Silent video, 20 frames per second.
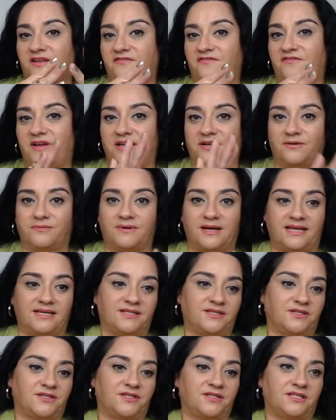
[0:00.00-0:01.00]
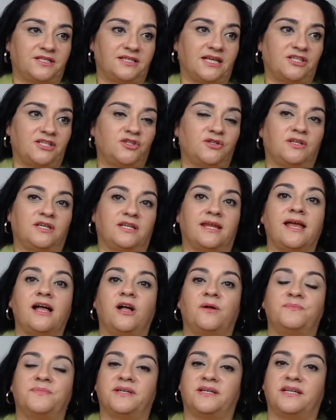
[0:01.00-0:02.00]
fundraisers that you can
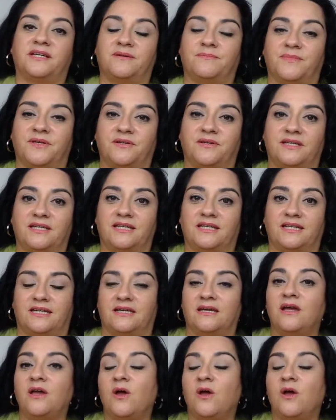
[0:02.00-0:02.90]
help the community.